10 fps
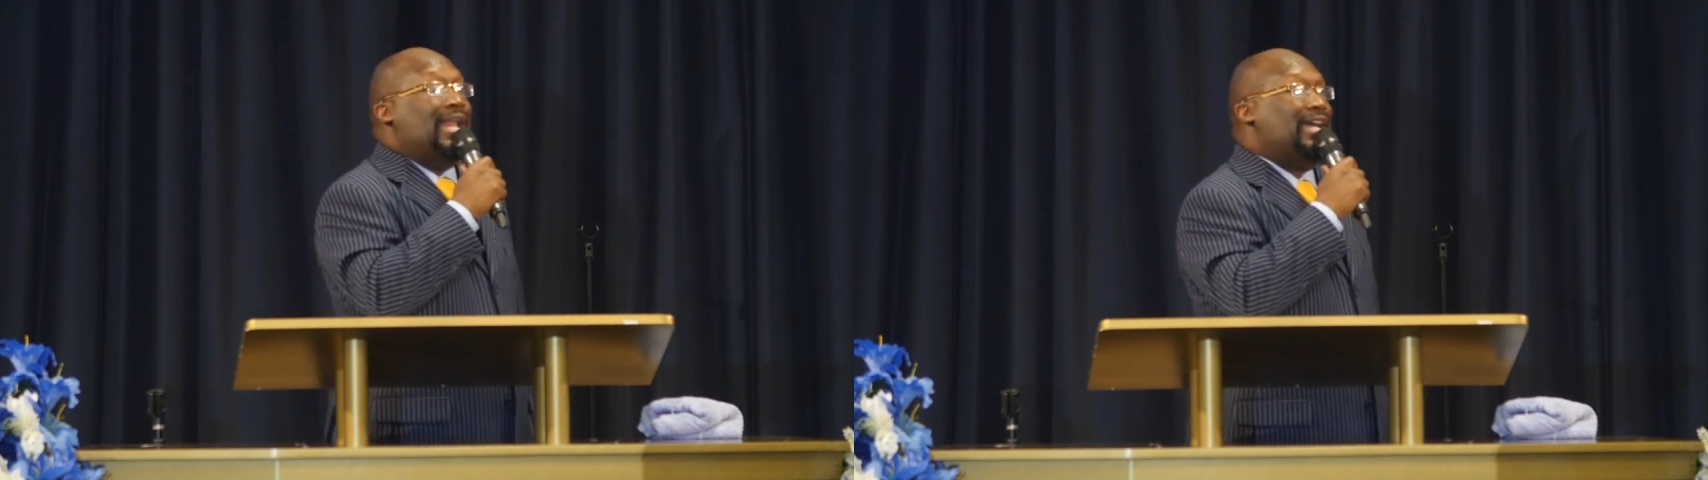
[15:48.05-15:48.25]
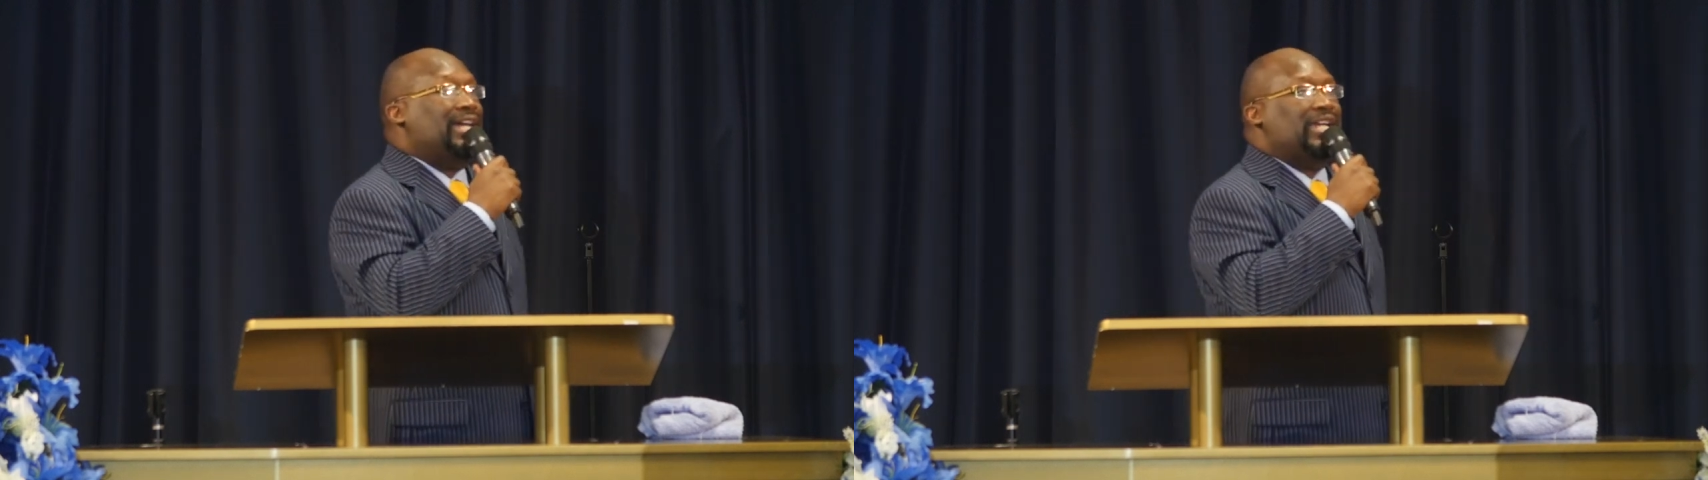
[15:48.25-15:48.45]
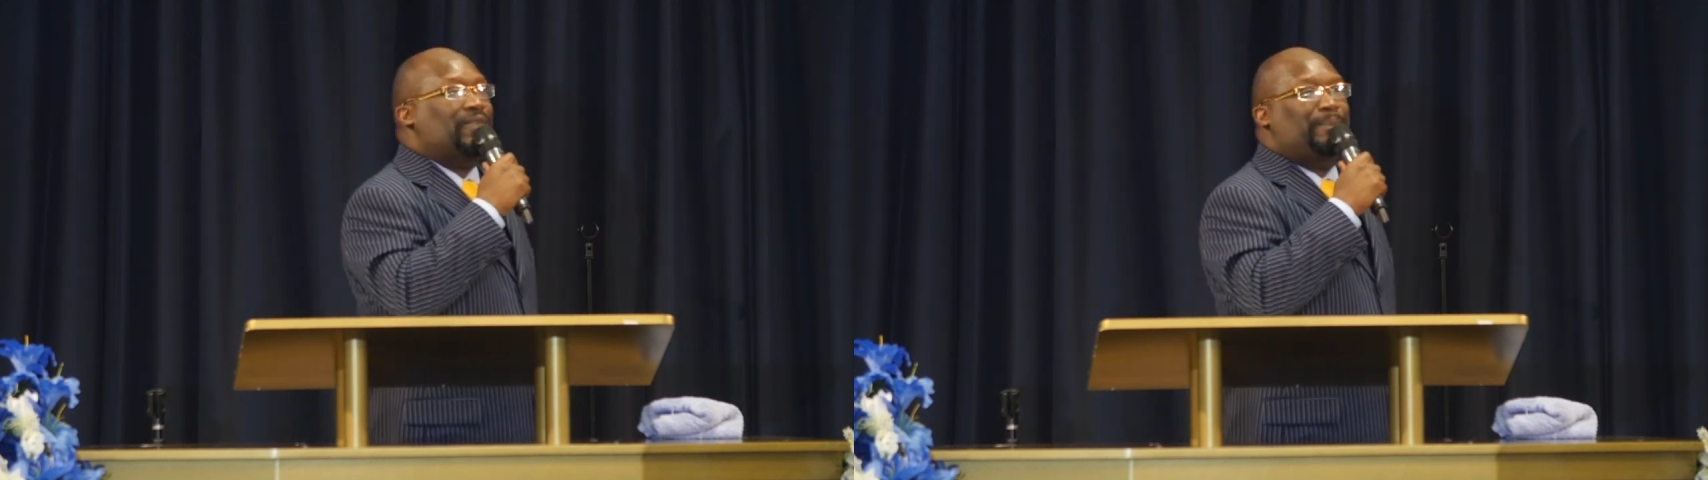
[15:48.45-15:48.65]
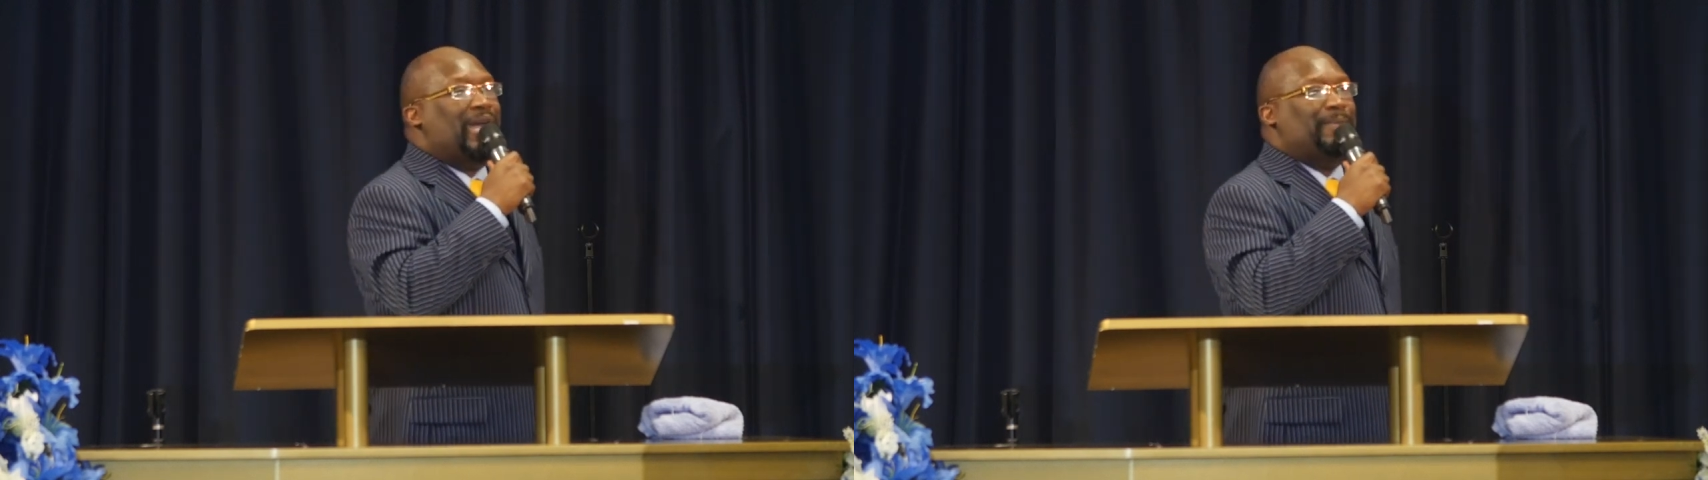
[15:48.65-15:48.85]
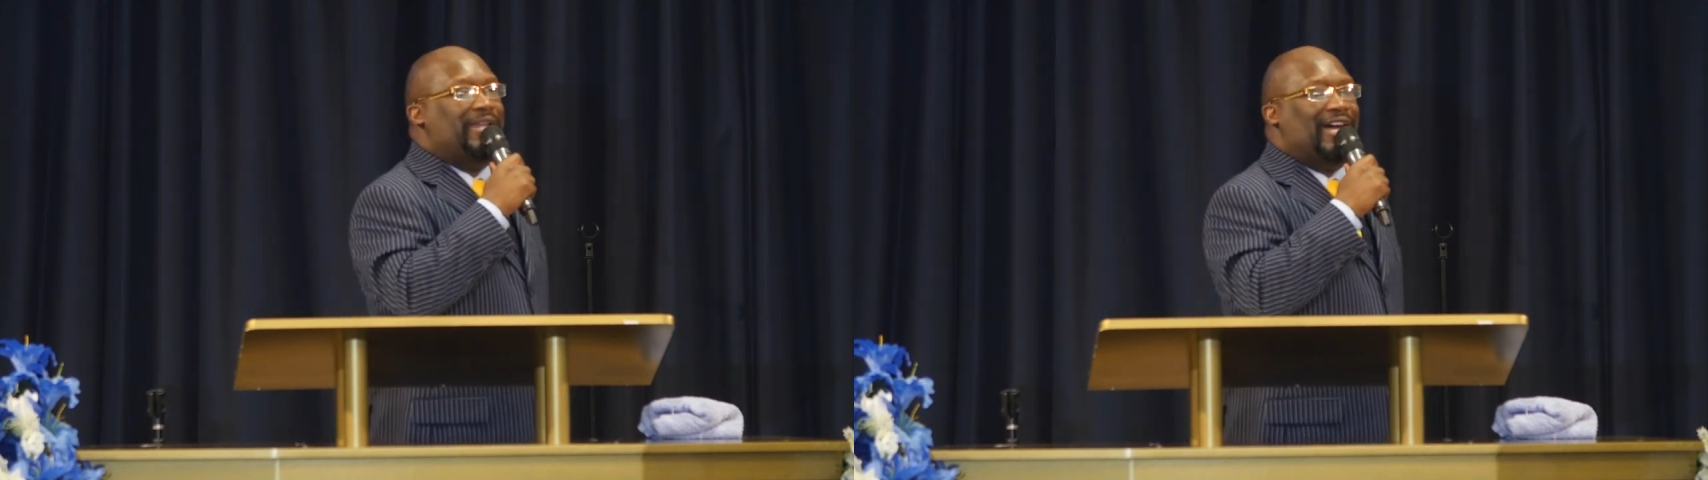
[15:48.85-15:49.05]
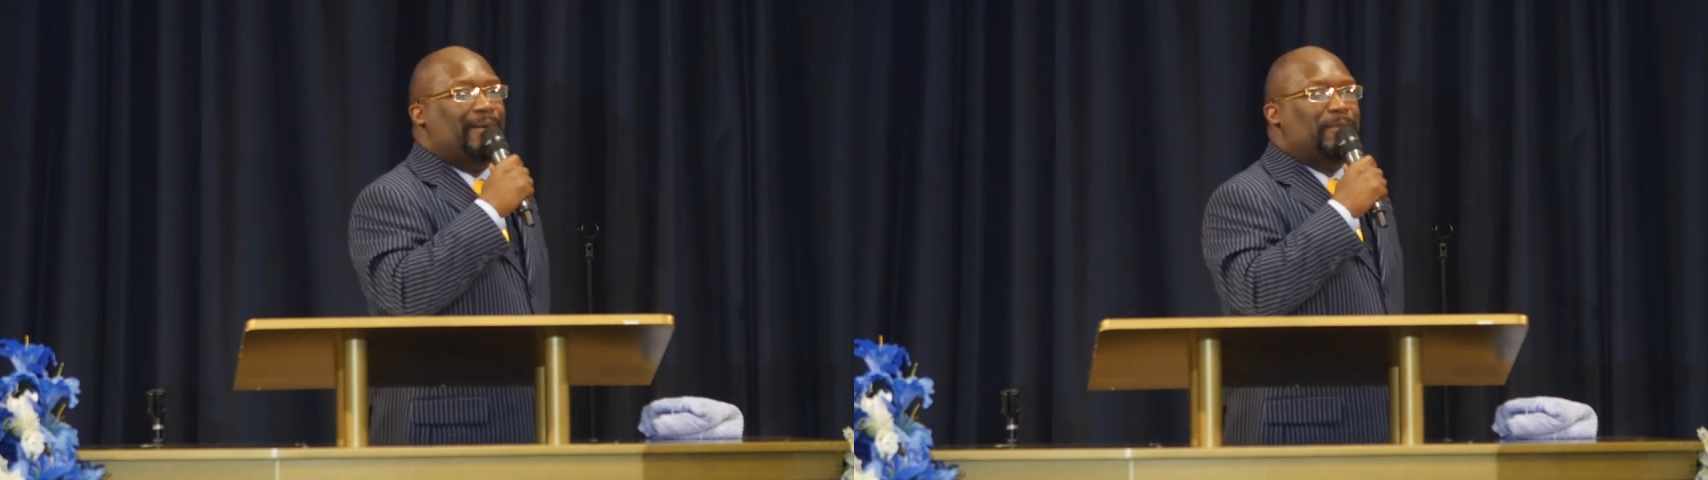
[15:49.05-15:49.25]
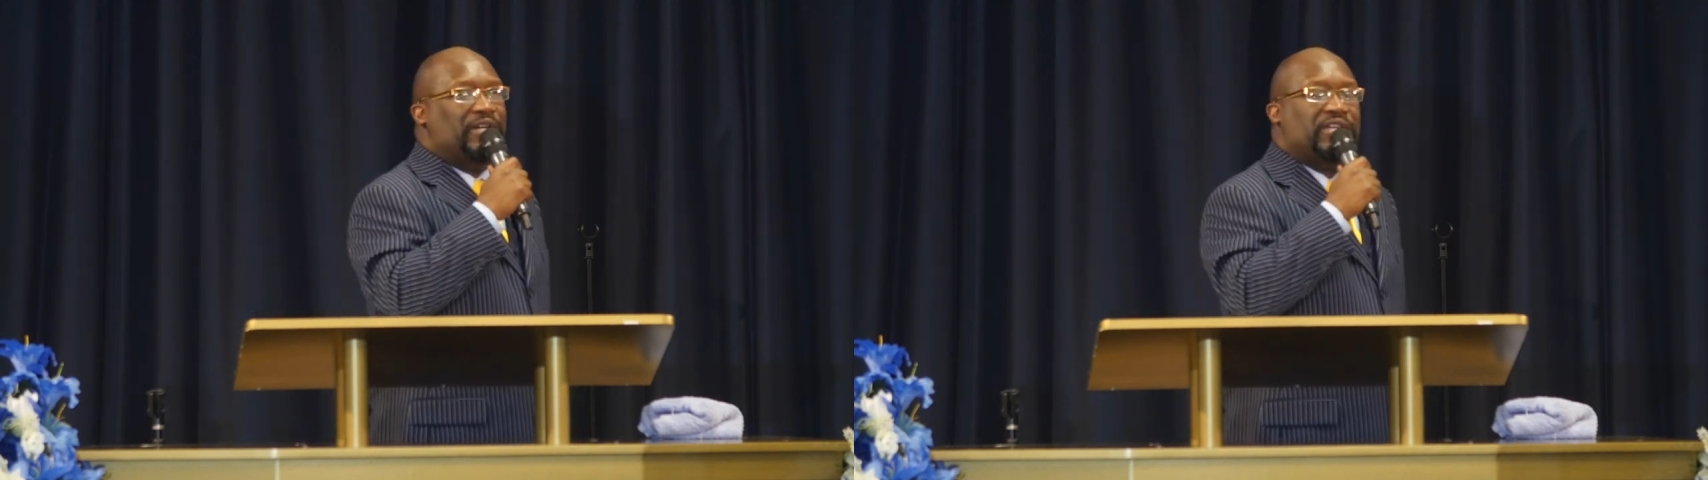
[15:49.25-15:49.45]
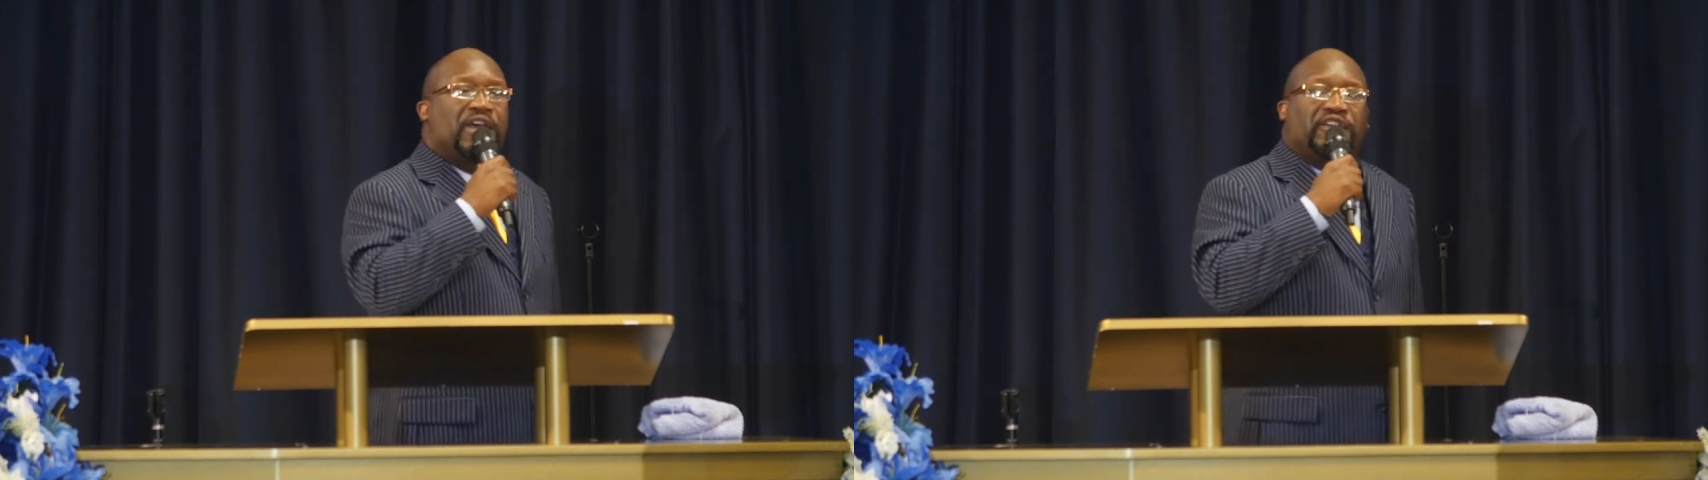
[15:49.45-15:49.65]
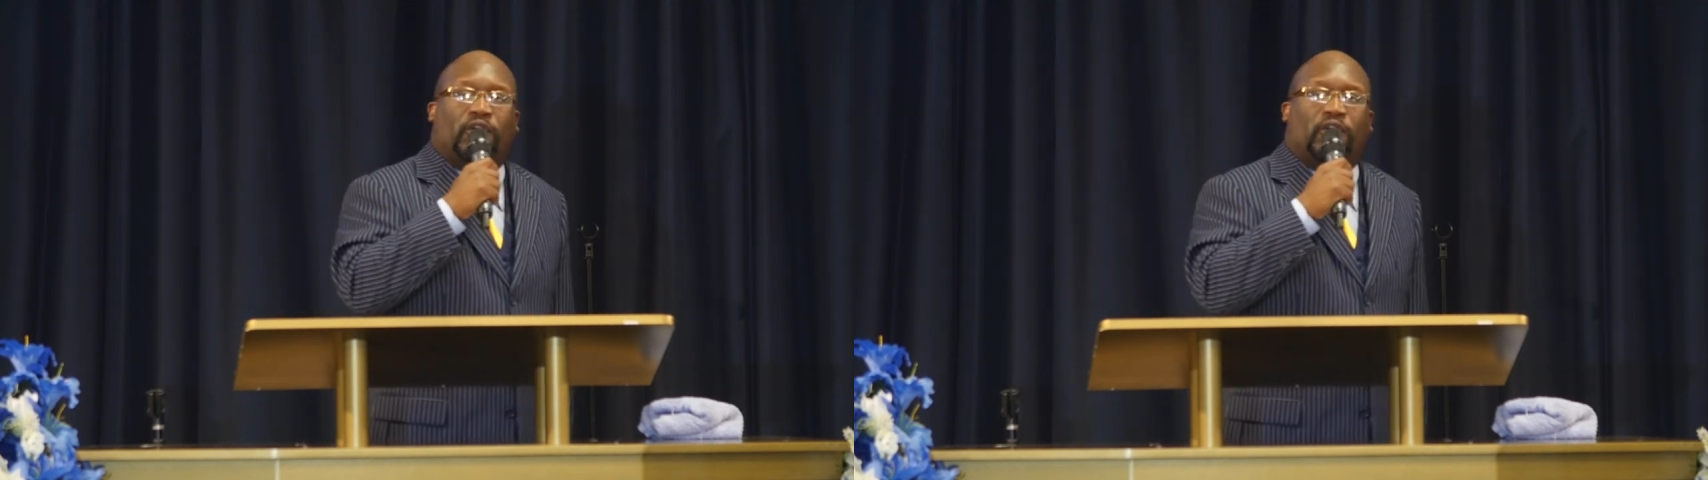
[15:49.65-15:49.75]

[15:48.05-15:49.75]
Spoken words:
like I give a baby 9 months,